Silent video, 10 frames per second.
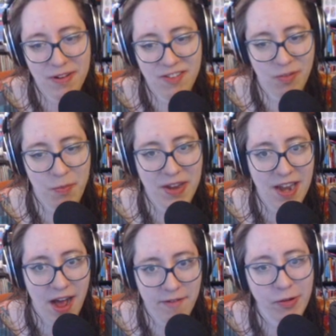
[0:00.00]
just be
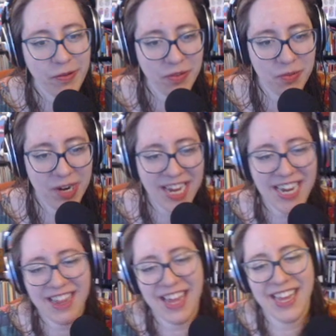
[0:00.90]
novels,
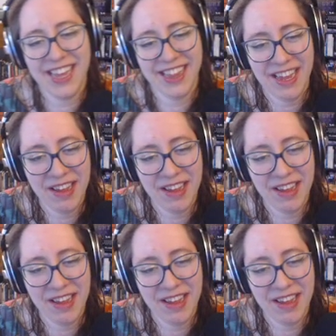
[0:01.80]
right? they, they